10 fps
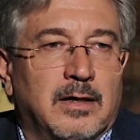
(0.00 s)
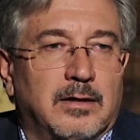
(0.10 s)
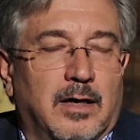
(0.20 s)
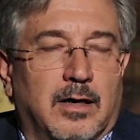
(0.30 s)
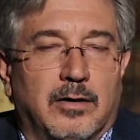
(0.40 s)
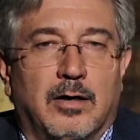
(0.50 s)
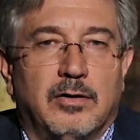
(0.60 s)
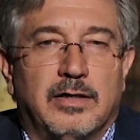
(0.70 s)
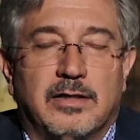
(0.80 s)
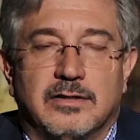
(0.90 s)
Now, not
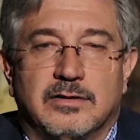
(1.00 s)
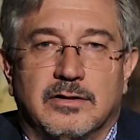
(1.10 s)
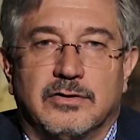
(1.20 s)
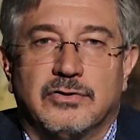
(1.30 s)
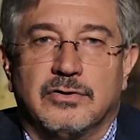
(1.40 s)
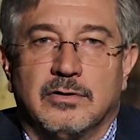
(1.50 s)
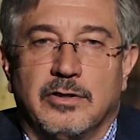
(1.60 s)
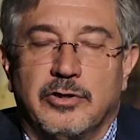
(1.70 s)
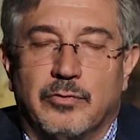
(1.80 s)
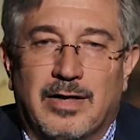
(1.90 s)
only is this
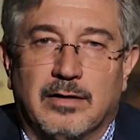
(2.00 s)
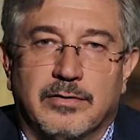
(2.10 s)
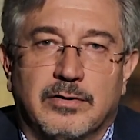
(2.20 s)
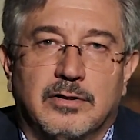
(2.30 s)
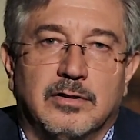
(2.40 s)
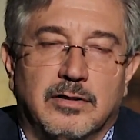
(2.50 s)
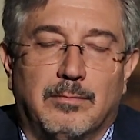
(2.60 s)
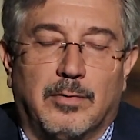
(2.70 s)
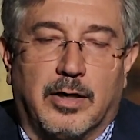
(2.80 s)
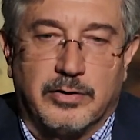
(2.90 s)
irrelevant in the
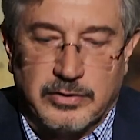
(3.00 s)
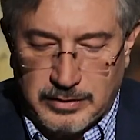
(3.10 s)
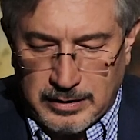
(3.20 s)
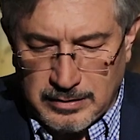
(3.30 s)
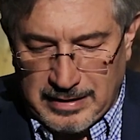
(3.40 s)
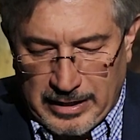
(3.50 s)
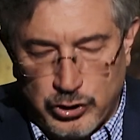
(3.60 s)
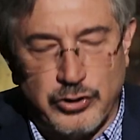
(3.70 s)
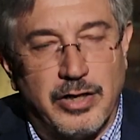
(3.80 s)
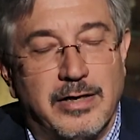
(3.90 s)
modern sense, it's
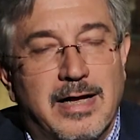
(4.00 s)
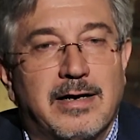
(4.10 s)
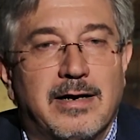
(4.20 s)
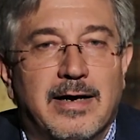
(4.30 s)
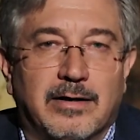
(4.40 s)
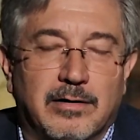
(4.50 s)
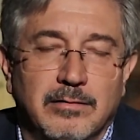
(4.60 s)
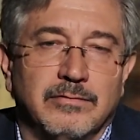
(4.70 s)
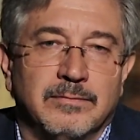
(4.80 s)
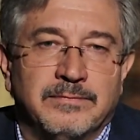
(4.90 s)
actually a net
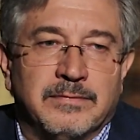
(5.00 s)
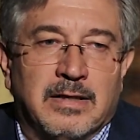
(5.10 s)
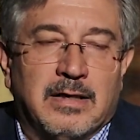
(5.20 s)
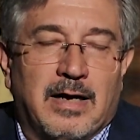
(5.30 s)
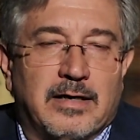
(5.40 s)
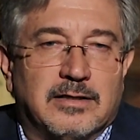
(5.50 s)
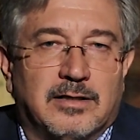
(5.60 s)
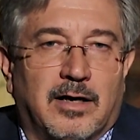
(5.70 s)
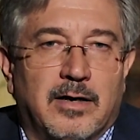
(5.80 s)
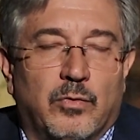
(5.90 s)
negative at a
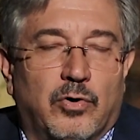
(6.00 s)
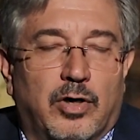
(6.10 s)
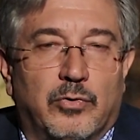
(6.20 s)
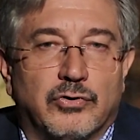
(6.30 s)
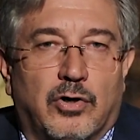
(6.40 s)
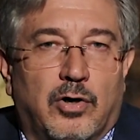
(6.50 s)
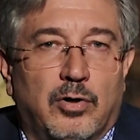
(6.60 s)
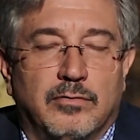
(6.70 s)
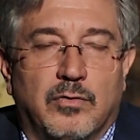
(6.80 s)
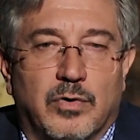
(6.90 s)
time where almost
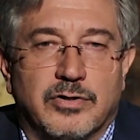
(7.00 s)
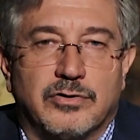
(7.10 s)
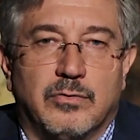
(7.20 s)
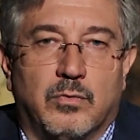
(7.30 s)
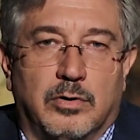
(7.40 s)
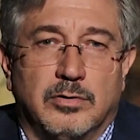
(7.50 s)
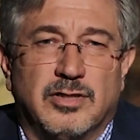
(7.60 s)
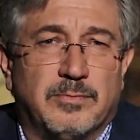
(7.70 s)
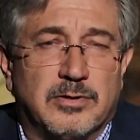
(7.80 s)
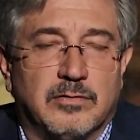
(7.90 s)
all of the Western world,
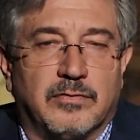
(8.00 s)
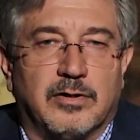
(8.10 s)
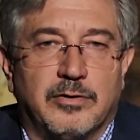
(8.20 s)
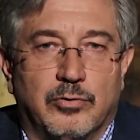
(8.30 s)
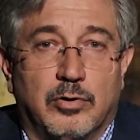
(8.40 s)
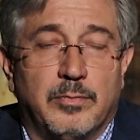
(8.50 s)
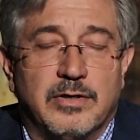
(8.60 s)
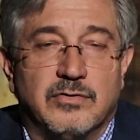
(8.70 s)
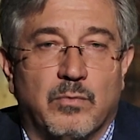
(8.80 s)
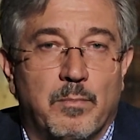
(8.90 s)
specifically Europe,
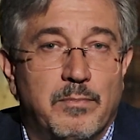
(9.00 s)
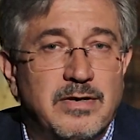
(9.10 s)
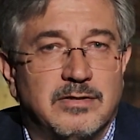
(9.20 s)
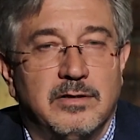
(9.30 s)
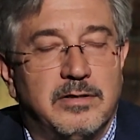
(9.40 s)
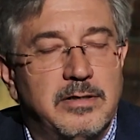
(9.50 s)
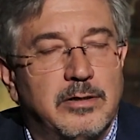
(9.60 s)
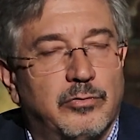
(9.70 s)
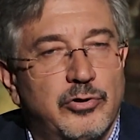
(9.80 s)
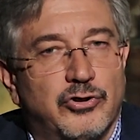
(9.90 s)
is busy
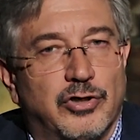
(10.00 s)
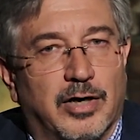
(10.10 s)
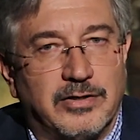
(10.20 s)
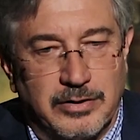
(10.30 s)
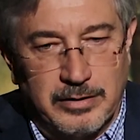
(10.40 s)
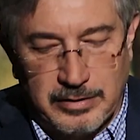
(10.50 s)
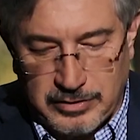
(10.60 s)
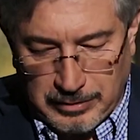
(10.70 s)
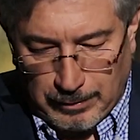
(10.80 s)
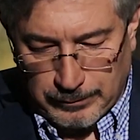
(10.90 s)
de-Christianizing
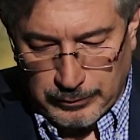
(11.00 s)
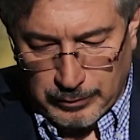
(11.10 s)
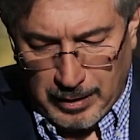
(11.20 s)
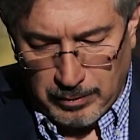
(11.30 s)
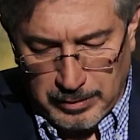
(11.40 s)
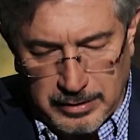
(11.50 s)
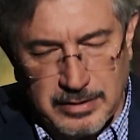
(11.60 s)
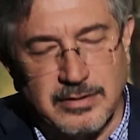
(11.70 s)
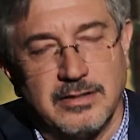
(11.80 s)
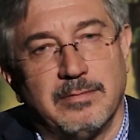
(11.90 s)
itself. So not only
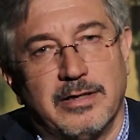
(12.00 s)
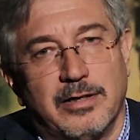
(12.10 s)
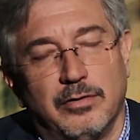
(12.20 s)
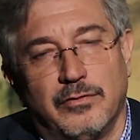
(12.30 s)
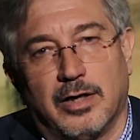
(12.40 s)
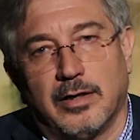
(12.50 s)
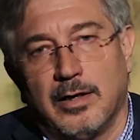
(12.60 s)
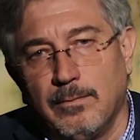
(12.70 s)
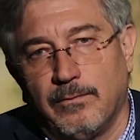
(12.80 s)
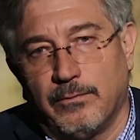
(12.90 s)
is this narrative not
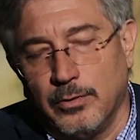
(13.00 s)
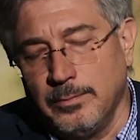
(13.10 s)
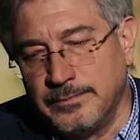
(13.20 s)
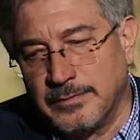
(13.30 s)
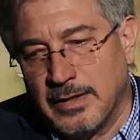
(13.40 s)
helpful,